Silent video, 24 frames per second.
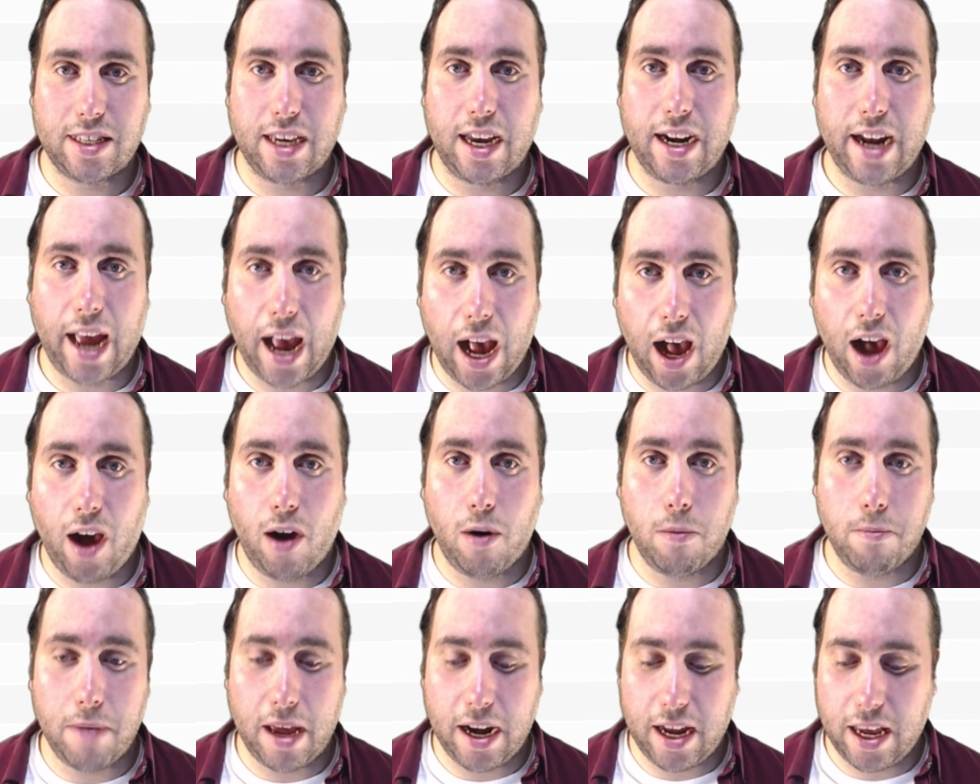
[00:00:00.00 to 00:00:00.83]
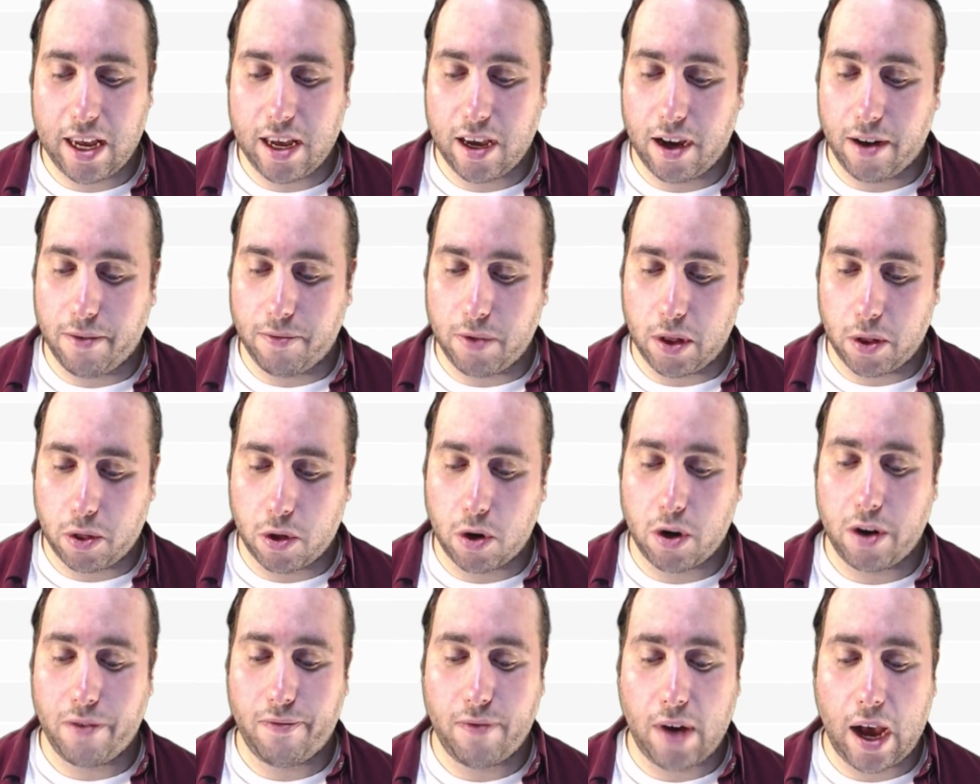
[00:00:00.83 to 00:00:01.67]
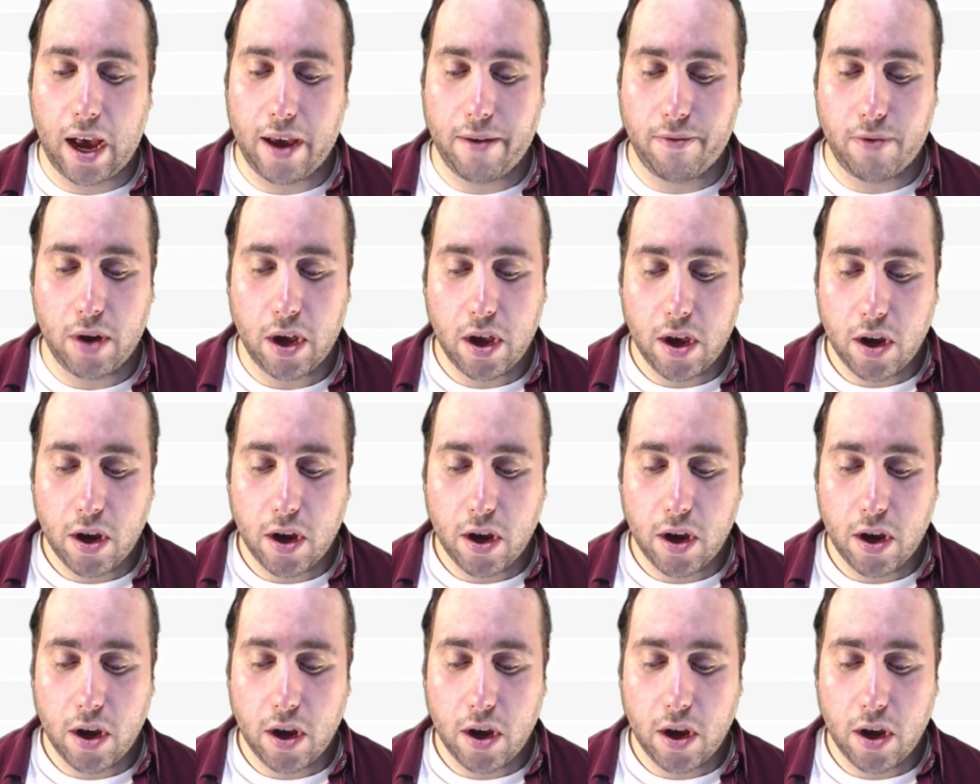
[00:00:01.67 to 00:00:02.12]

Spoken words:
at how many of the 35.